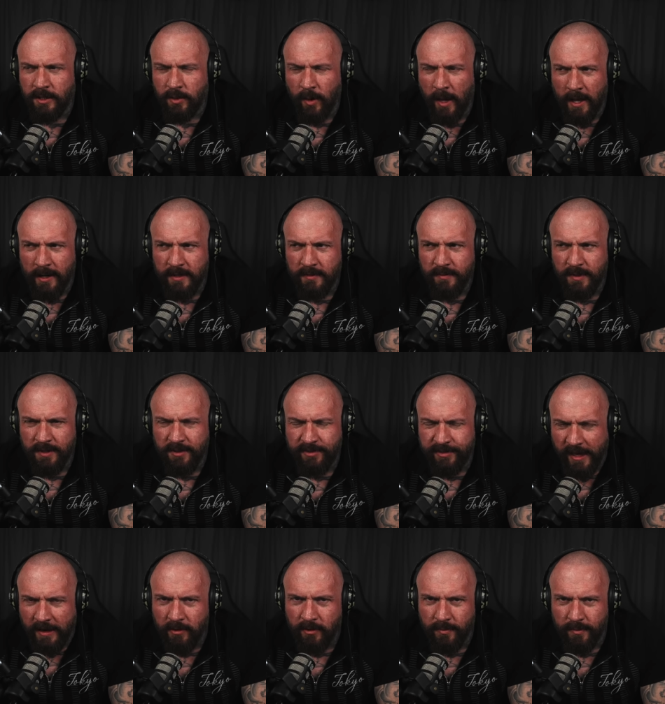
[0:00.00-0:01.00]
You had him in
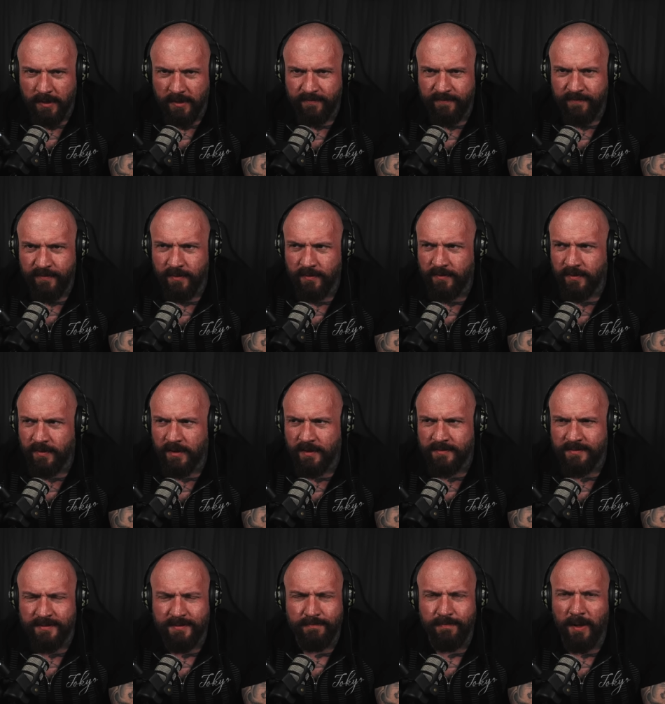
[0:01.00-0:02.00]
therapy for
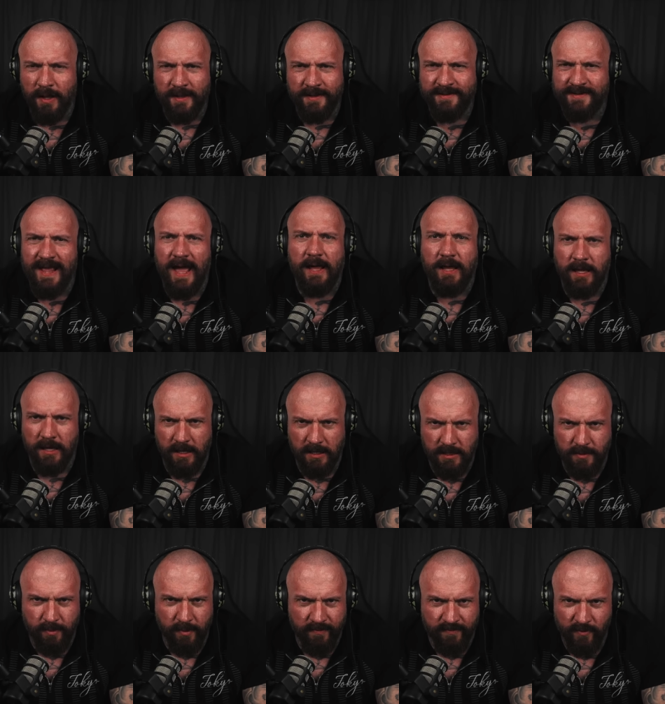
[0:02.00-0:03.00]
a
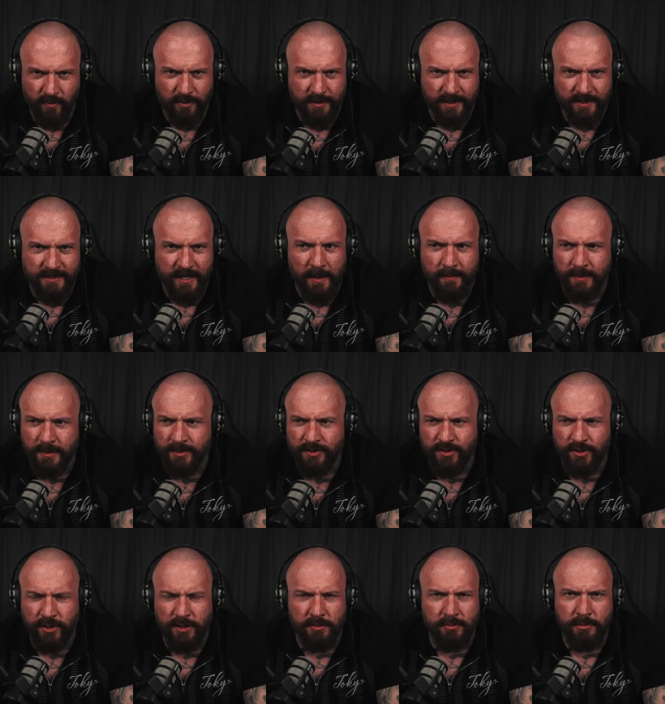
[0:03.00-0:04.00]
decade before this happened,
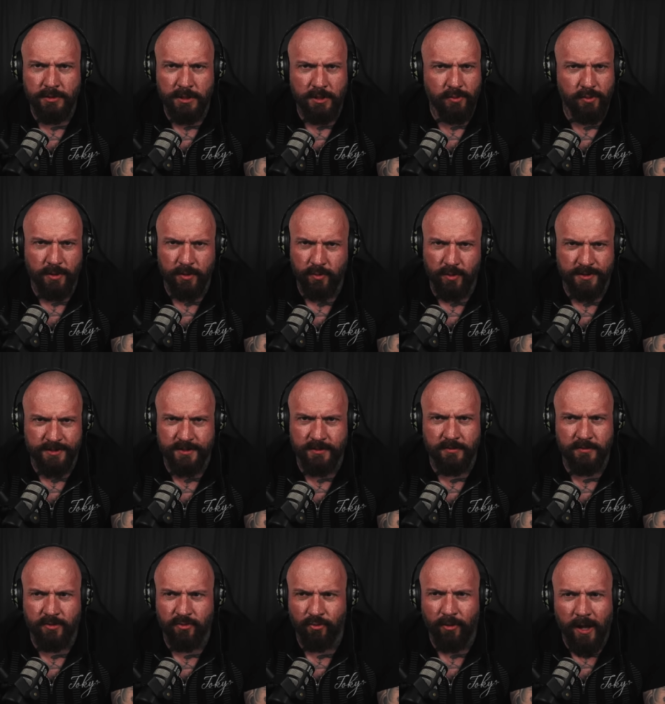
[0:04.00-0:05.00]
so you knew he
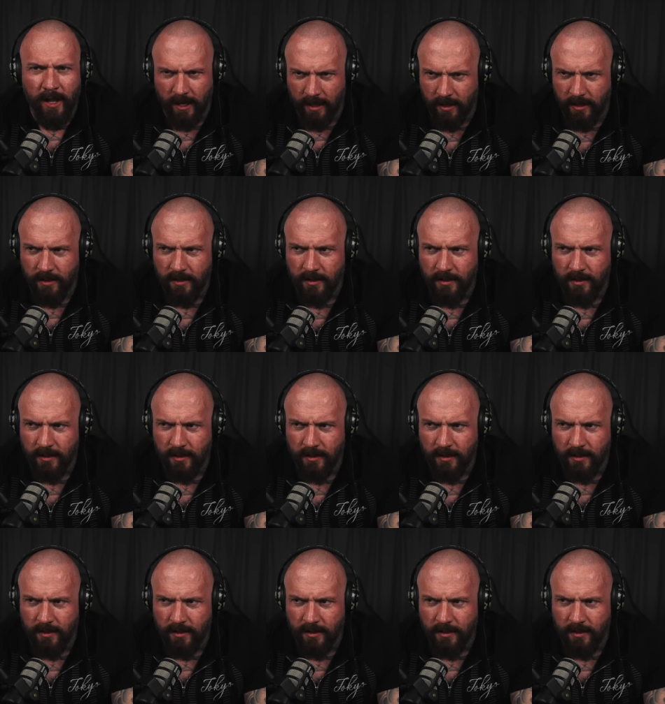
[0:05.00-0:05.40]
wasn't great.